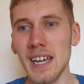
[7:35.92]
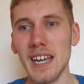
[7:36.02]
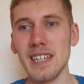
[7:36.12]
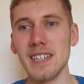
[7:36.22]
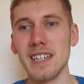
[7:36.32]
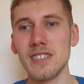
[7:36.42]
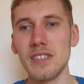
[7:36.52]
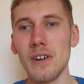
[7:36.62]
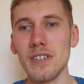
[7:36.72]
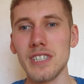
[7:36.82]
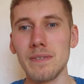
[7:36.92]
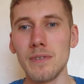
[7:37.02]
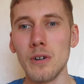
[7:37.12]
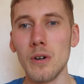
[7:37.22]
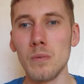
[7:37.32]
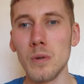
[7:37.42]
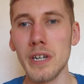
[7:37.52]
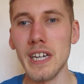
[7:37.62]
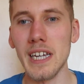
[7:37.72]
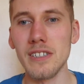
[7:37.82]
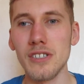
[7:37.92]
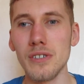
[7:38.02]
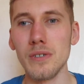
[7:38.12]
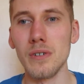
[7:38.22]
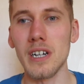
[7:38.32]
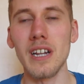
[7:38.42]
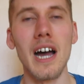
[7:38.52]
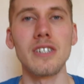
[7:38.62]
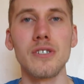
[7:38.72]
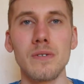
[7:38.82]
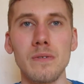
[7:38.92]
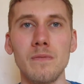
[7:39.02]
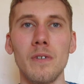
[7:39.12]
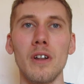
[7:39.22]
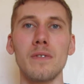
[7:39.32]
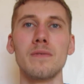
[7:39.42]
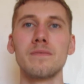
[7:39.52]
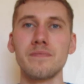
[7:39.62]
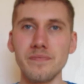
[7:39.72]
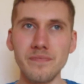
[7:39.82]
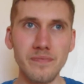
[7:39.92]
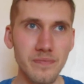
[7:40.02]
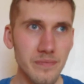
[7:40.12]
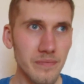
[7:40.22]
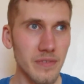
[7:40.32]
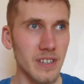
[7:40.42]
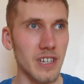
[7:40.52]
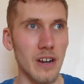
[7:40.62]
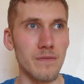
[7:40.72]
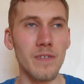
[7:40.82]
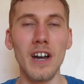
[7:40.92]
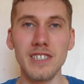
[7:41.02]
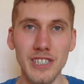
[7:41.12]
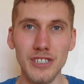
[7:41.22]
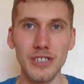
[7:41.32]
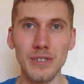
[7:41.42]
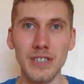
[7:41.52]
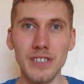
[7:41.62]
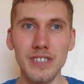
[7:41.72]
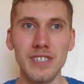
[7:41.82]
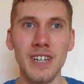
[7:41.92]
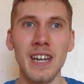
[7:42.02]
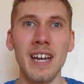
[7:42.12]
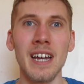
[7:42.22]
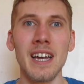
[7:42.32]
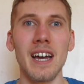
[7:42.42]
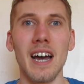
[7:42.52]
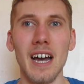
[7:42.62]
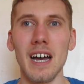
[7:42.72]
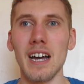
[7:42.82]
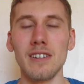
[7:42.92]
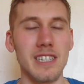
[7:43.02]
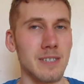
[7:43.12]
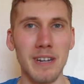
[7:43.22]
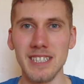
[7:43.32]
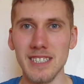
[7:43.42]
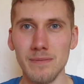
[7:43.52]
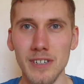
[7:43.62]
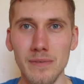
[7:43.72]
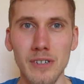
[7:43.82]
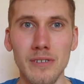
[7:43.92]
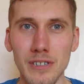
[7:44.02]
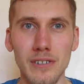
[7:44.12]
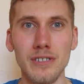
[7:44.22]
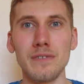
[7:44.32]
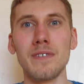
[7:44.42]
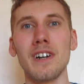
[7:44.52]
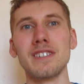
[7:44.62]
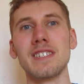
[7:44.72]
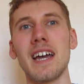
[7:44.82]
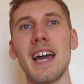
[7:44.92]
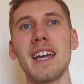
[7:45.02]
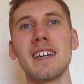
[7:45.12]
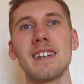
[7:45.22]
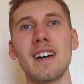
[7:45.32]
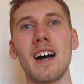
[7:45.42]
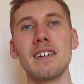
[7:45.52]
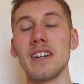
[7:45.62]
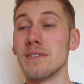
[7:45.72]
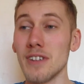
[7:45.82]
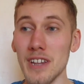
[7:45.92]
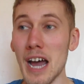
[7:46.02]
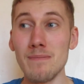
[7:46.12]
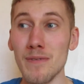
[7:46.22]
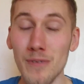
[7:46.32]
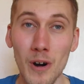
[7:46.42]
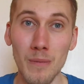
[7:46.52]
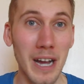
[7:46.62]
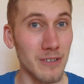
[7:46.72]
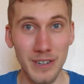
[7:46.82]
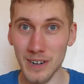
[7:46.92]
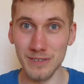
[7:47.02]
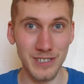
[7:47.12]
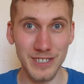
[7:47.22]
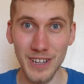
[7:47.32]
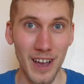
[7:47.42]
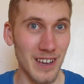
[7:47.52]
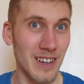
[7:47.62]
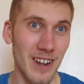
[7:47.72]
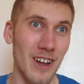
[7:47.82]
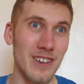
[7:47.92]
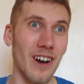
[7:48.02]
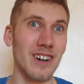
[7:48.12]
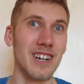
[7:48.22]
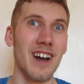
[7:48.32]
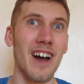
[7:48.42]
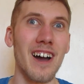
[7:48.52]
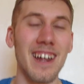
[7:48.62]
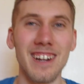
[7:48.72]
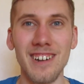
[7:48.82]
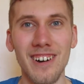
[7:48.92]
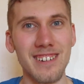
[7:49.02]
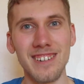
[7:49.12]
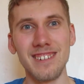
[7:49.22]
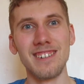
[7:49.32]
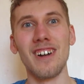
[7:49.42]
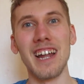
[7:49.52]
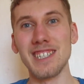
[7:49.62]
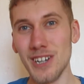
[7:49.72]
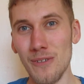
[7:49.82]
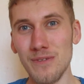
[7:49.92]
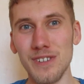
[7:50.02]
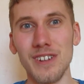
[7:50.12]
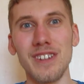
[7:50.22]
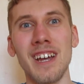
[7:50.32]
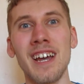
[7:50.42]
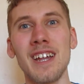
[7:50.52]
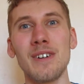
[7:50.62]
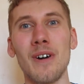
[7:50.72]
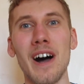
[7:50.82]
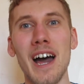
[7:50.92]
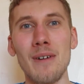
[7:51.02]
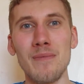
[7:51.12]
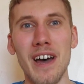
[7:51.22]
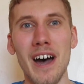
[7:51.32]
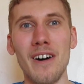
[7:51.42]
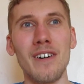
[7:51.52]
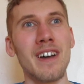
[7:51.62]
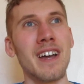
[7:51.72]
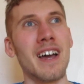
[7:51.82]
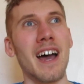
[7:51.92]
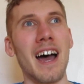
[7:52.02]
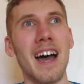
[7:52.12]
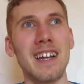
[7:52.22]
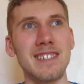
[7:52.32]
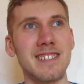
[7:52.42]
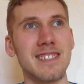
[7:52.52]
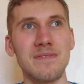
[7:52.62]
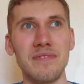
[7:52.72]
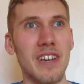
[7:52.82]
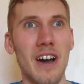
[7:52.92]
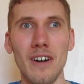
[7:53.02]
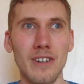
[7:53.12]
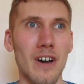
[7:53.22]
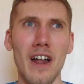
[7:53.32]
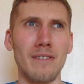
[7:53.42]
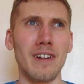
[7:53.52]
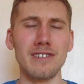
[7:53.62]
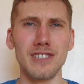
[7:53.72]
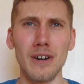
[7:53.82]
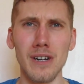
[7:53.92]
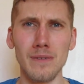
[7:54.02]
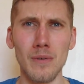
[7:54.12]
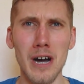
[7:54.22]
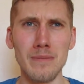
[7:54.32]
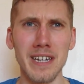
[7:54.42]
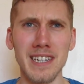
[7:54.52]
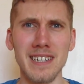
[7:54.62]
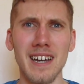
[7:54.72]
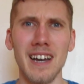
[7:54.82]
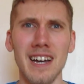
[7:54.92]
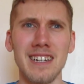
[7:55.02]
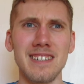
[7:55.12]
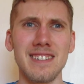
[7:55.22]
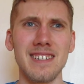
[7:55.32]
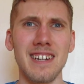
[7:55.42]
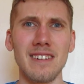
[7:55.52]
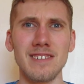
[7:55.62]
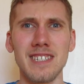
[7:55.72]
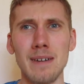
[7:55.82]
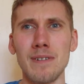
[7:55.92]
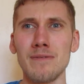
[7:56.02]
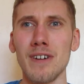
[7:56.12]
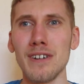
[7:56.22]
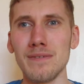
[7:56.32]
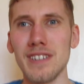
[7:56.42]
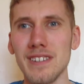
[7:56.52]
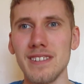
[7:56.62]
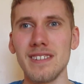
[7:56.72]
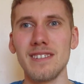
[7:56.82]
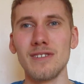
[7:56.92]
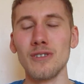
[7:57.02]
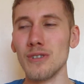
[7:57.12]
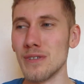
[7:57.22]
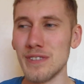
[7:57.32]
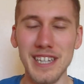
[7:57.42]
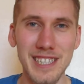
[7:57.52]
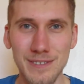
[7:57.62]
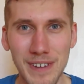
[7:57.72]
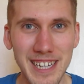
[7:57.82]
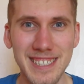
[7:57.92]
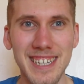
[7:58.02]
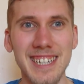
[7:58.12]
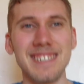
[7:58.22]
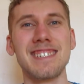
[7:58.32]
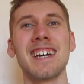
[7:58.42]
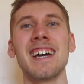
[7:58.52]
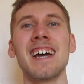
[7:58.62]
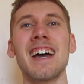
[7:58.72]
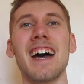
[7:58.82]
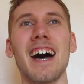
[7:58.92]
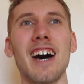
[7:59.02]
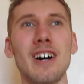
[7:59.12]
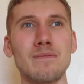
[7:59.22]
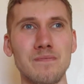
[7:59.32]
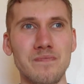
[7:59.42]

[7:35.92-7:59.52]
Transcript: It's not as if you're walking into a classroom full of, you know, 30 students expecting something of you on your first day. You know, I've done that before, back when I was like a lot younger and a lot less confident than what I am now. And yeah, oh God, I found it so overwhelming, you know, stepping in front of all of these faces. I